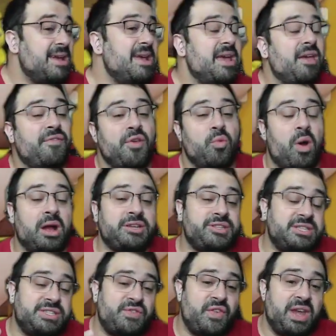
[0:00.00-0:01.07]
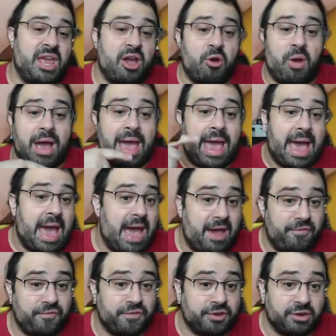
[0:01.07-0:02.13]
If you watch this video
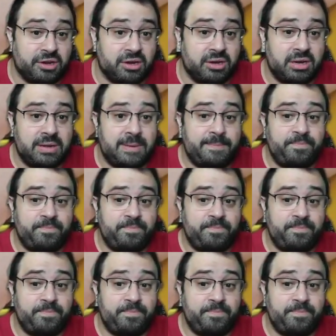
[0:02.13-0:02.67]
after